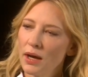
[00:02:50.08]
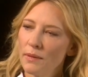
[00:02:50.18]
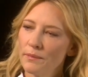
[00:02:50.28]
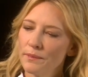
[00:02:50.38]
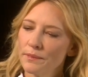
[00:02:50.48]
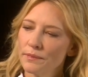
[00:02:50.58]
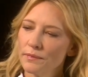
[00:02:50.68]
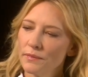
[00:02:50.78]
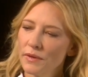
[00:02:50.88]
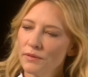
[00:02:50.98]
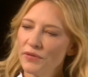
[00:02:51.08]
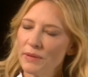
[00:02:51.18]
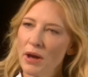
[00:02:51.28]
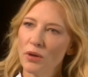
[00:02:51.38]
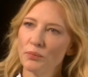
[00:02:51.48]
um,
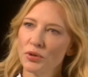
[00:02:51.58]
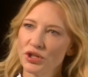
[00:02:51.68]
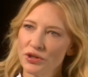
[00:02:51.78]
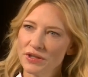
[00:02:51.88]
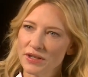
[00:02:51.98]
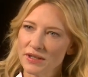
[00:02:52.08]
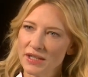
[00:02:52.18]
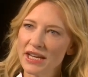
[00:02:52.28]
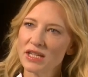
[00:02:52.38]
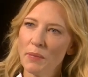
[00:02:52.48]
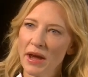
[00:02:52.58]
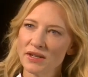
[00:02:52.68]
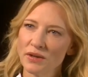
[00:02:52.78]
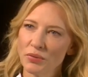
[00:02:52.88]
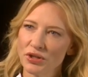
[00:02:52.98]
female producers,
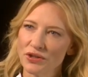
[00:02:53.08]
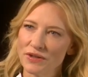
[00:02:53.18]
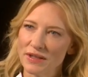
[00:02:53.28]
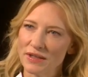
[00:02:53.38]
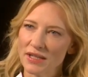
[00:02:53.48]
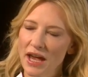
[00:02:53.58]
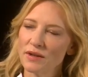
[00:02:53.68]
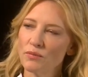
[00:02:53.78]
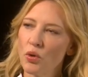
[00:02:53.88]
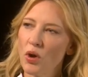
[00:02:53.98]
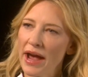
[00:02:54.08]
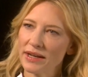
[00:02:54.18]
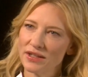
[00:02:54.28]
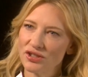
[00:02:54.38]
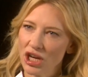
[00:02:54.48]
independent producers, and more
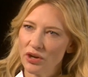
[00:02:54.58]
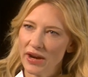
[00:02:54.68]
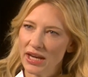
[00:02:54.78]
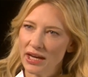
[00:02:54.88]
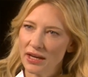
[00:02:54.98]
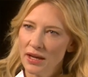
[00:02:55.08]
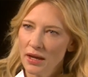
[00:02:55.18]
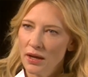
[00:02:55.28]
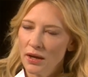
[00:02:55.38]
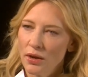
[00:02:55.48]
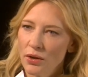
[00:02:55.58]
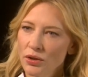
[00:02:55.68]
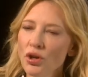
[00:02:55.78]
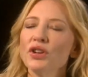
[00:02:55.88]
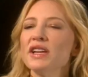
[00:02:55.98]
actors generating
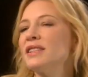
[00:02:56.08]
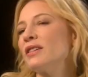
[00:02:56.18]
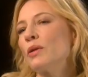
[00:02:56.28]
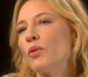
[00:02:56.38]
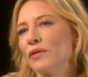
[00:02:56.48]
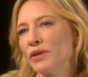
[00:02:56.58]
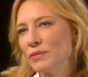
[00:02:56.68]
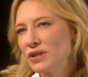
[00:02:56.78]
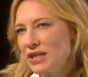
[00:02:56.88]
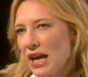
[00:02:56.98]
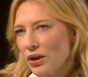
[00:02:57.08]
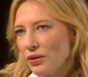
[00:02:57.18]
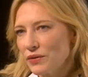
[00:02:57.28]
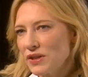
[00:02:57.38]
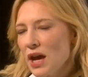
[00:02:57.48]
not necessarily work for
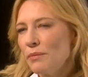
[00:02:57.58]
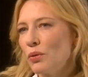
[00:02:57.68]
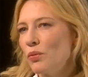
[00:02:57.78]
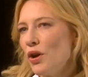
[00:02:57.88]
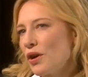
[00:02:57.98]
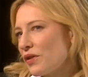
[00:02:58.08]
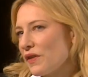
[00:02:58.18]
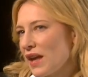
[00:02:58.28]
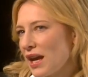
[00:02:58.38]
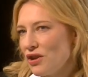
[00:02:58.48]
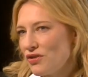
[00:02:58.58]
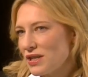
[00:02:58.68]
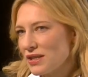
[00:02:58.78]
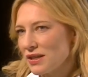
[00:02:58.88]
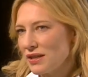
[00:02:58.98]
themselves, but work that they're
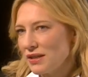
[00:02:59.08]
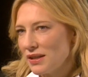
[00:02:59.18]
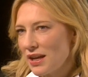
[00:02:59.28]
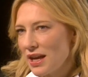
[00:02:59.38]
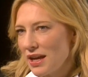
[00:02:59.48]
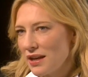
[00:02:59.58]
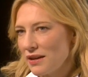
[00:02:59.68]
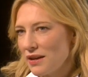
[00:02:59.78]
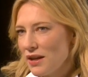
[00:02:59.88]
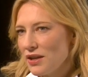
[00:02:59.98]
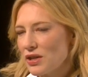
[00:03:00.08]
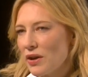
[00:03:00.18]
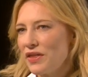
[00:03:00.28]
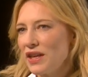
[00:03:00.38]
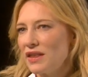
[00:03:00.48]
interested so
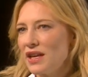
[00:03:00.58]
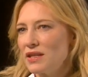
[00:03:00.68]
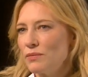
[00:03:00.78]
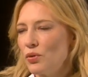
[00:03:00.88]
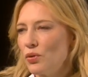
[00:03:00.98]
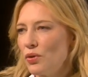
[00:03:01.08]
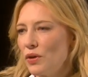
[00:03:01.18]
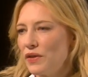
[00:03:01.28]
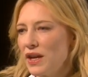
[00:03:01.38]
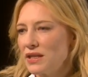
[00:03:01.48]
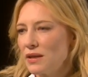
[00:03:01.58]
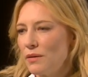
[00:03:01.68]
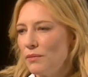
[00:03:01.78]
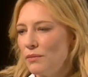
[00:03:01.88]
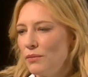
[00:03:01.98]
I think there's a more there's
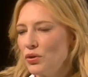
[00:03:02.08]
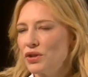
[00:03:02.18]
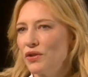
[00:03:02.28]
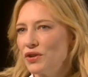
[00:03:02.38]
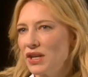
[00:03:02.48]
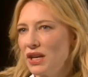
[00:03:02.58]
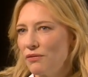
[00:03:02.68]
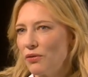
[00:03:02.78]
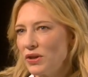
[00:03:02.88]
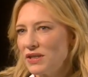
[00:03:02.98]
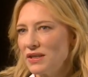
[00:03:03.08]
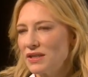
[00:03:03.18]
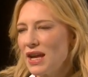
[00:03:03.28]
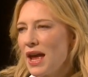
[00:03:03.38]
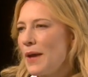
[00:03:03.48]
more diversity of
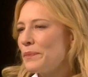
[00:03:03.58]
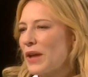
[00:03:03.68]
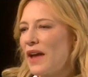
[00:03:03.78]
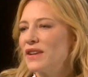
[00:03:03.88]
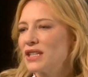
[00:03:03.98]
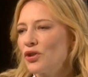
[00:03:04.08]
voices. And there's a